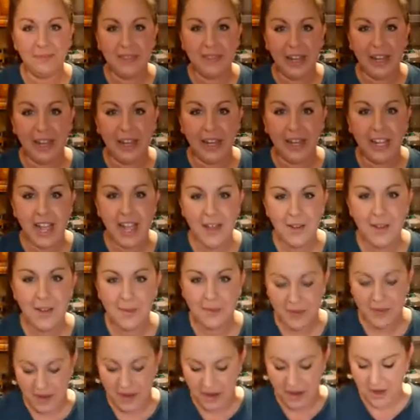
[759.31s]
There you go,
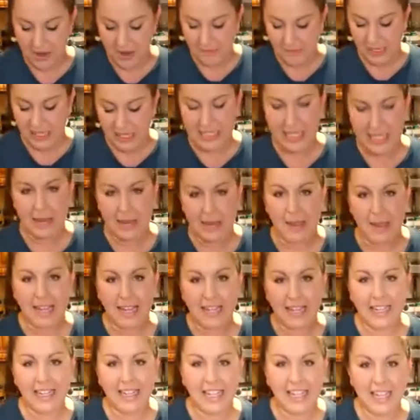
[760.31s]
our amazing
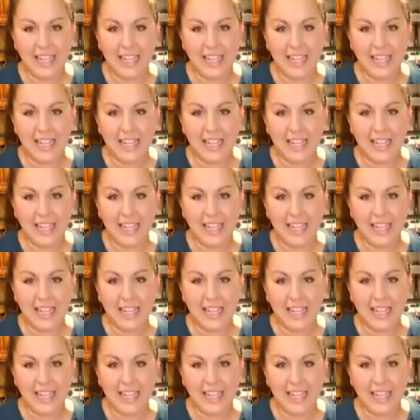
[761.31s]
mandolin.